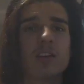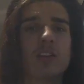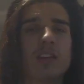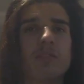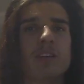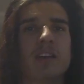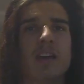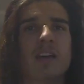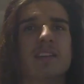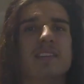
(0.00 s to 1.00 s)
you're living
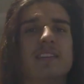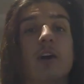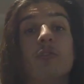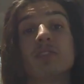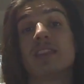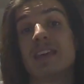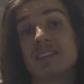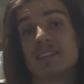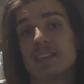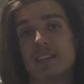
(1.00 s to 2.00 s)

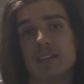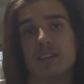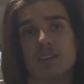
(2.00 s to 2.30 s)
selflessly.